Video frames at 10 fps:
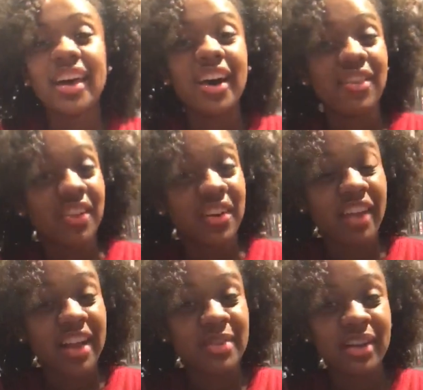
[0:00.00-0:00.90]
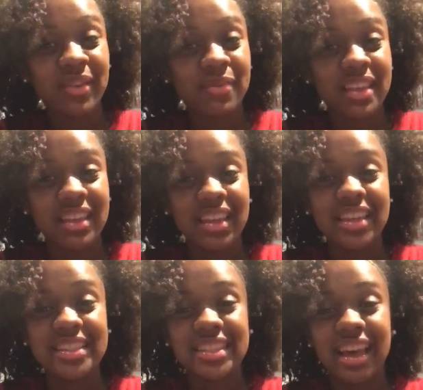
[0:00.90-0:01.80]
A fun fact about me
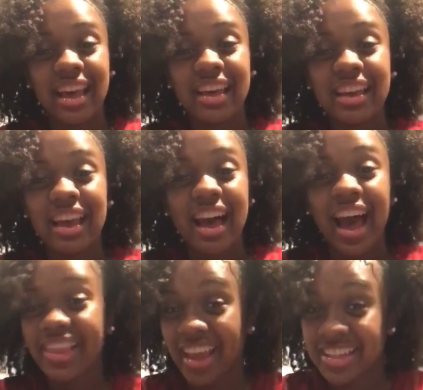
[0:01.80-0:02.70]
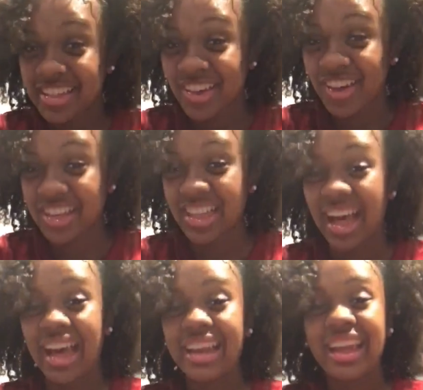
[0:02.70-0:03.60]
is that I like to talk a
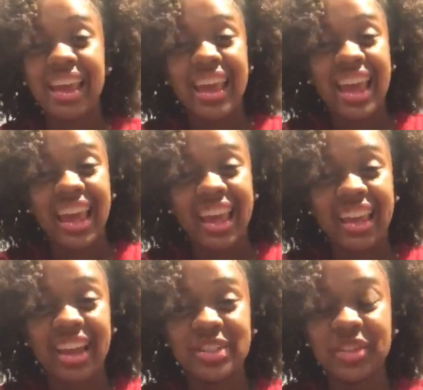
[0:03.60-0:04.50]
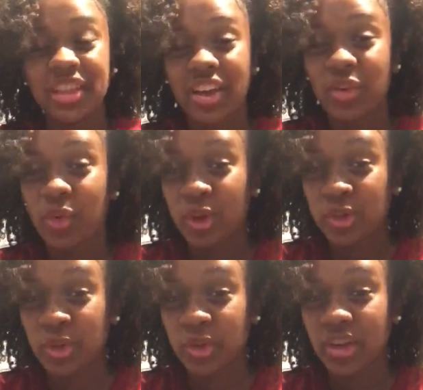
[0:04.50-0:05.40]
lot, and I do a lot of
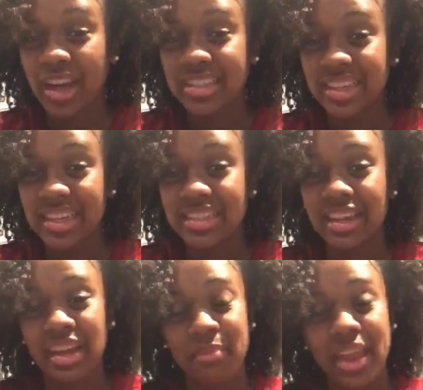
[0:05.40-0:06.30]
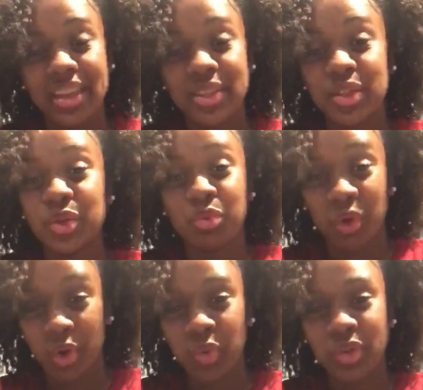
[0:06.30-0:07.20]
oratorical contests, and I made it to the
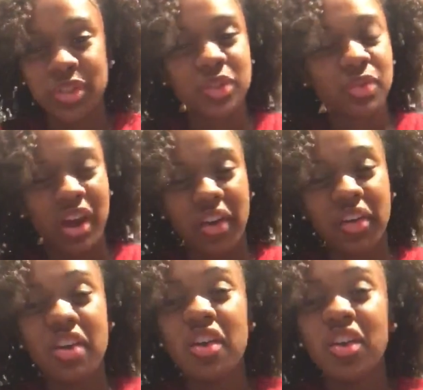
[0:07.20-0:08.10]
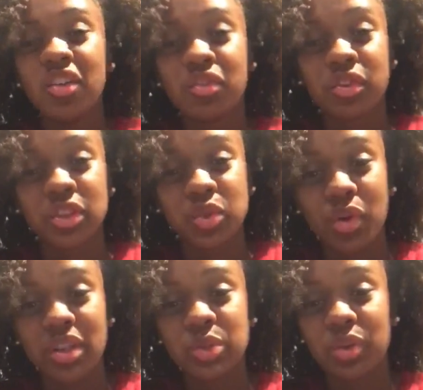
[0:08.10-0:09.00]
World Regional Round for the
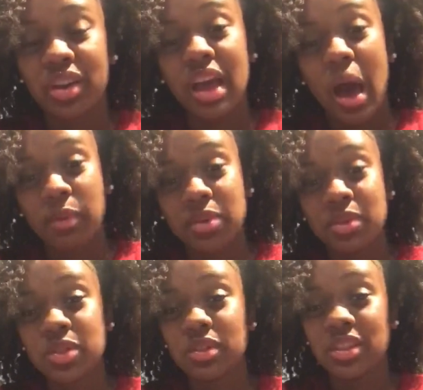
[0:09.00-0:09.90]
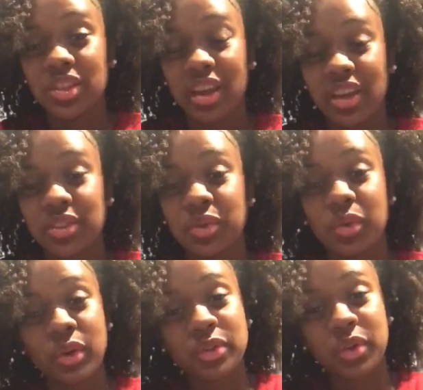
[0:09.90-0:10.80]
2020 Optimist International
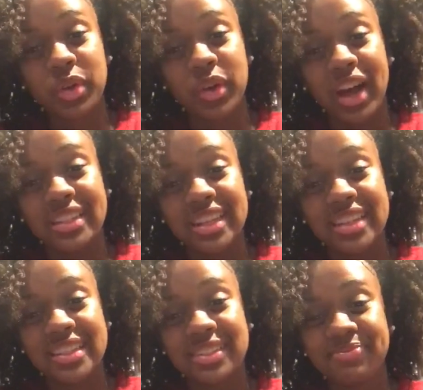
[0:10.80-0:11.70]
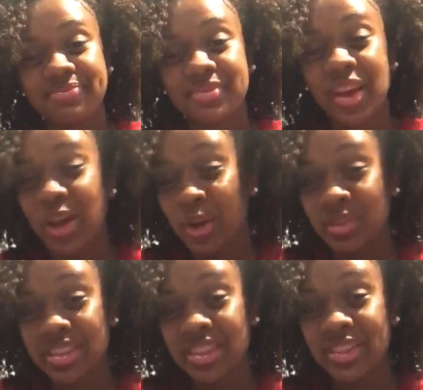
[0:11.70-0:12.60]
Oratorical Contest. I hope
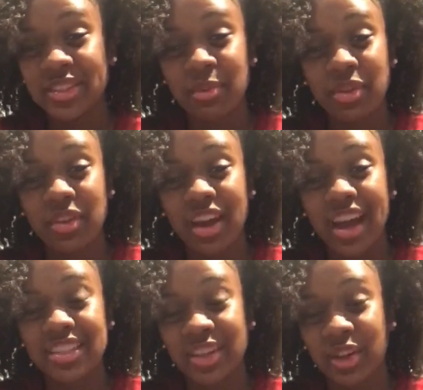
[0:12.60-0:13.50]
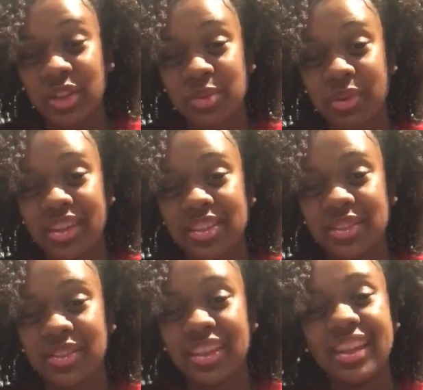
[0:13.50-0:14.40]
to see some of you guys in Girlspring soon.